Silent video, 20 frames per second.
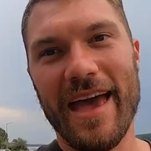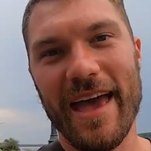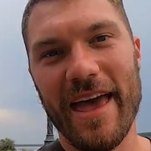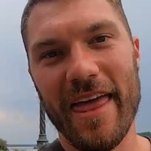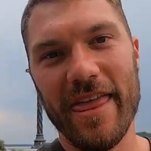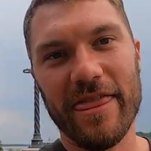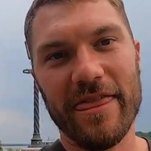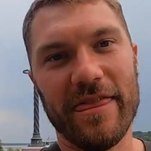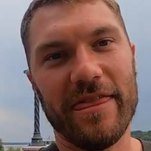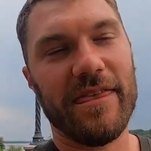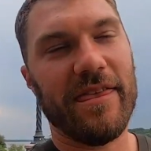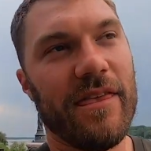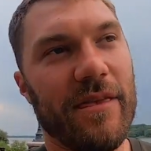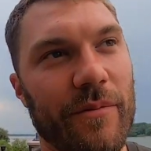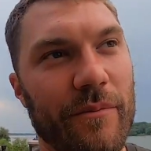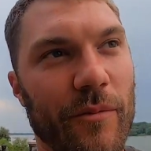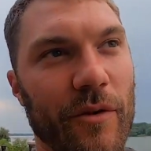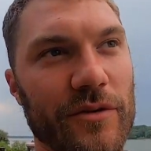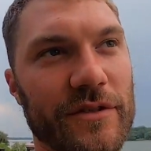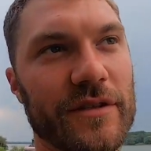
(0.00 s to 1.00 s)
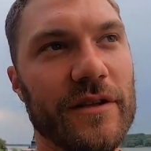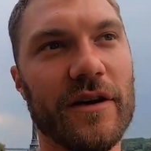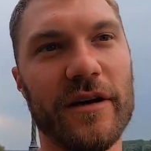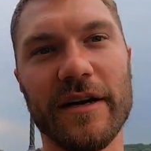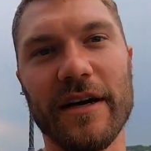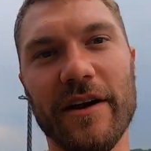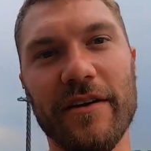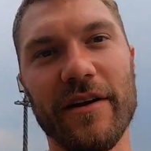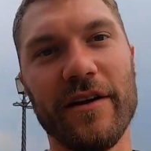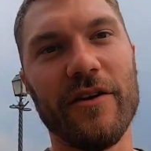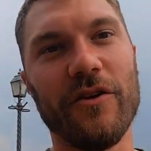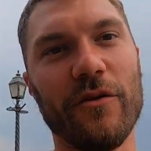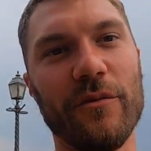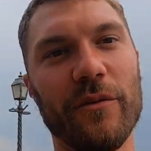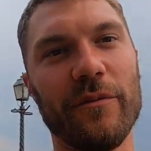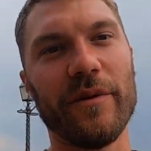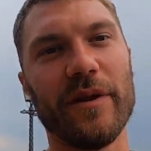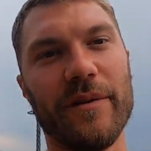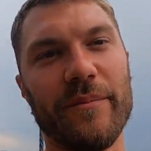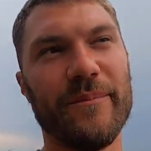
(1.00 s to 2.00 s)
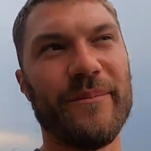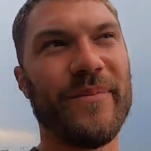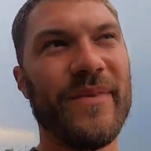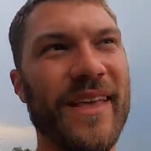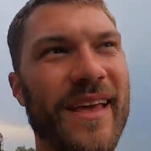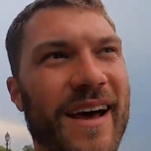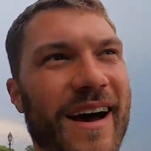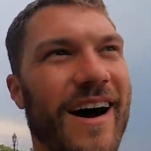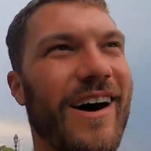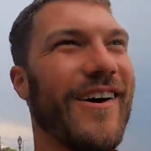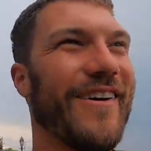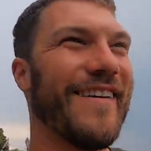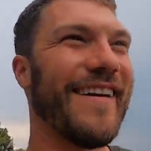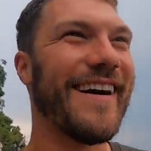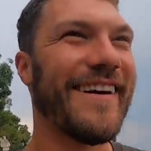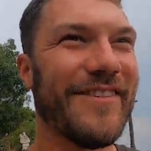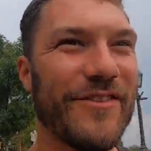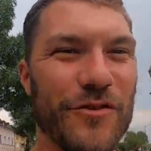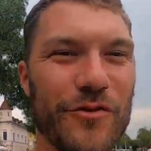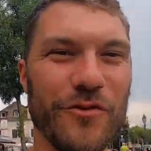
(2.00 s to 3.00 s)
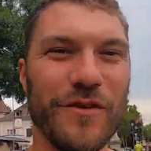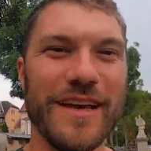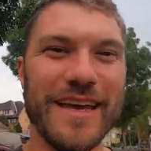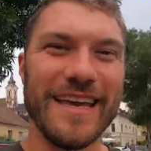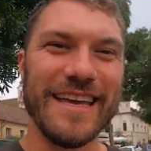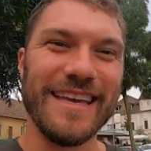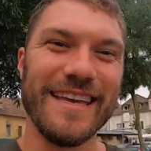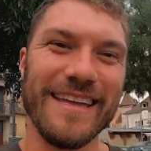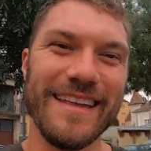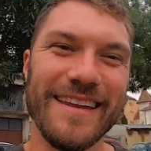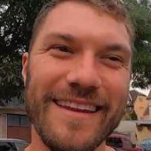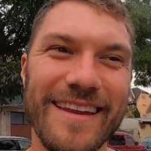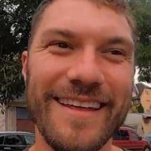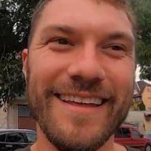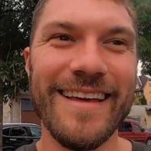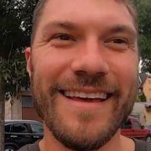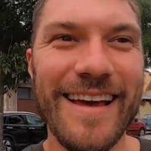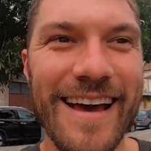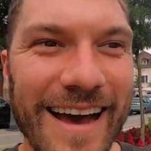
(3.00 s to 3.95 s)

And most of the Hungarian noblemen are not too keen